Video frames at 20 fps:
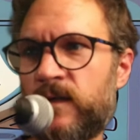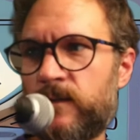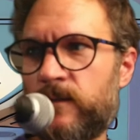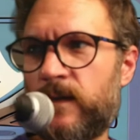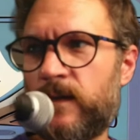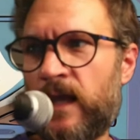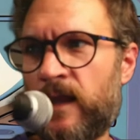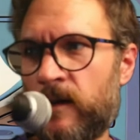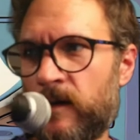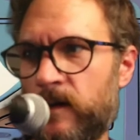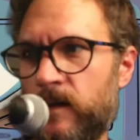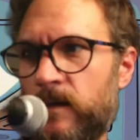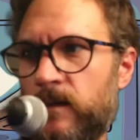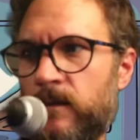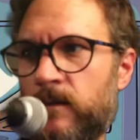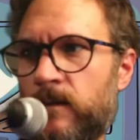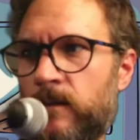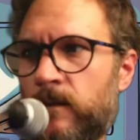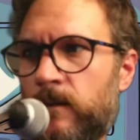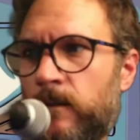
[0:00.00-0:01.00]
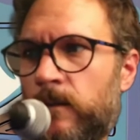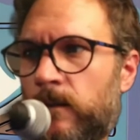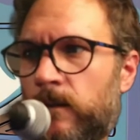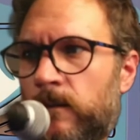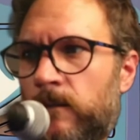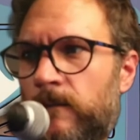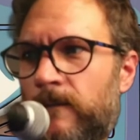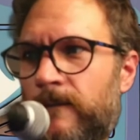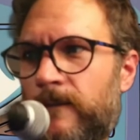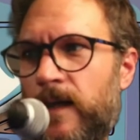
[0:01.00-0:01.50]
rather
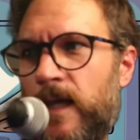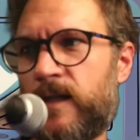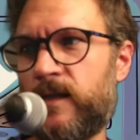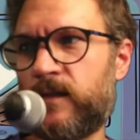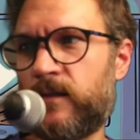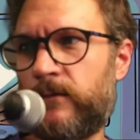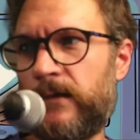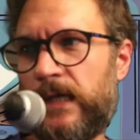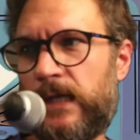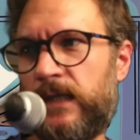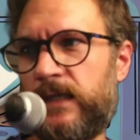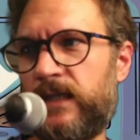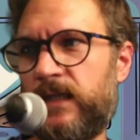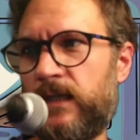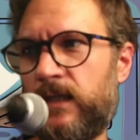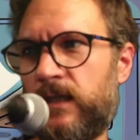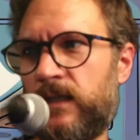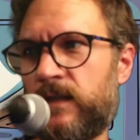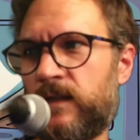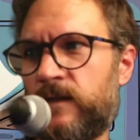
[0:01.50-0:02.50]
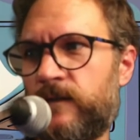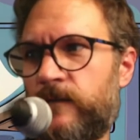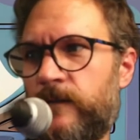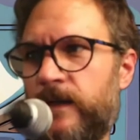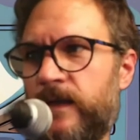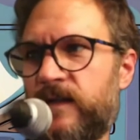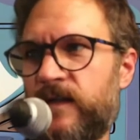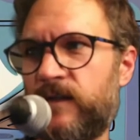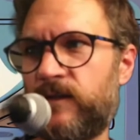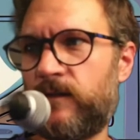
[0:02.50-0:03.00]
rather quickly in his
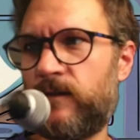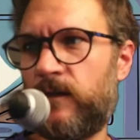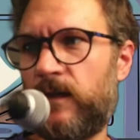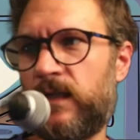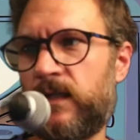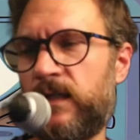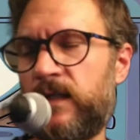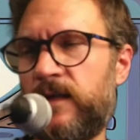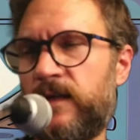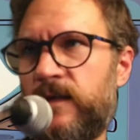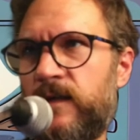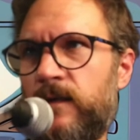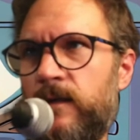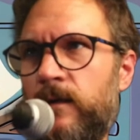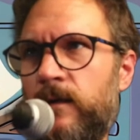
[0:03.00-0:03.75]
phrases, and he's